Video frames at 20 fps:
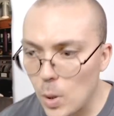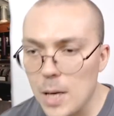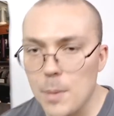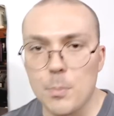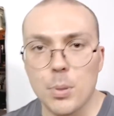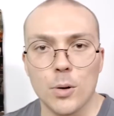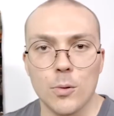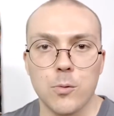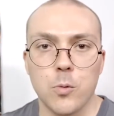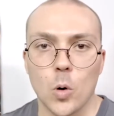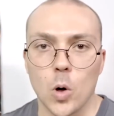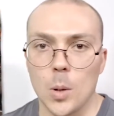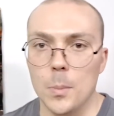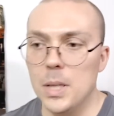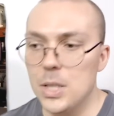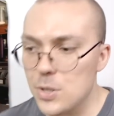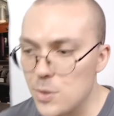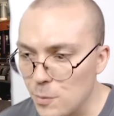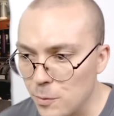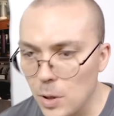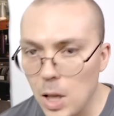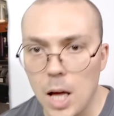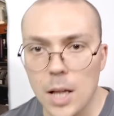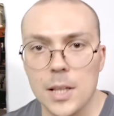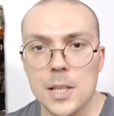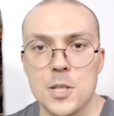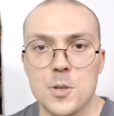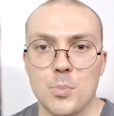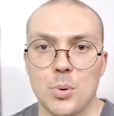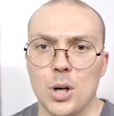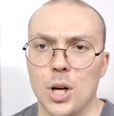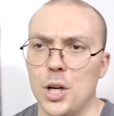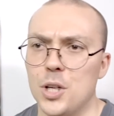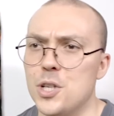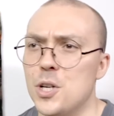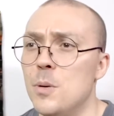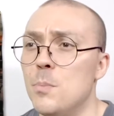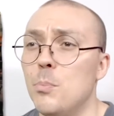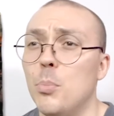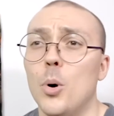Great performance, flawless
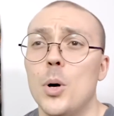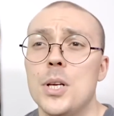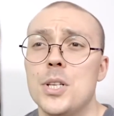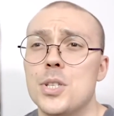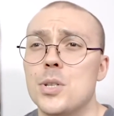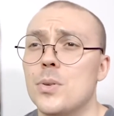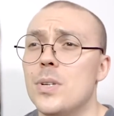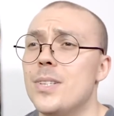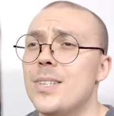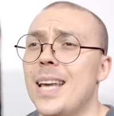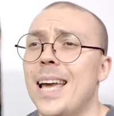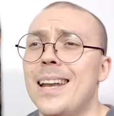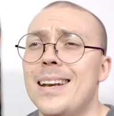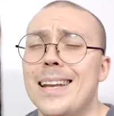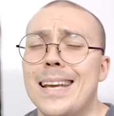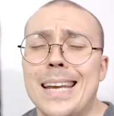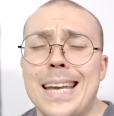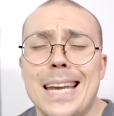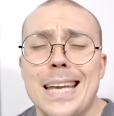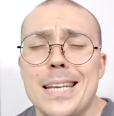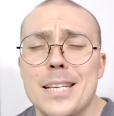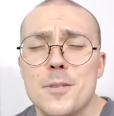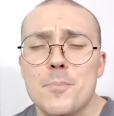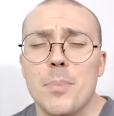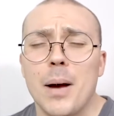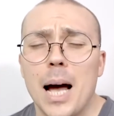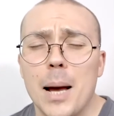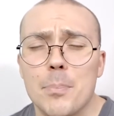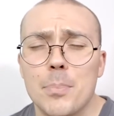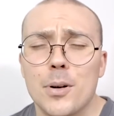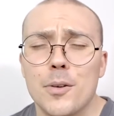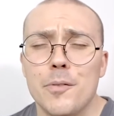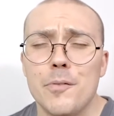production, boisterous ending. It is pop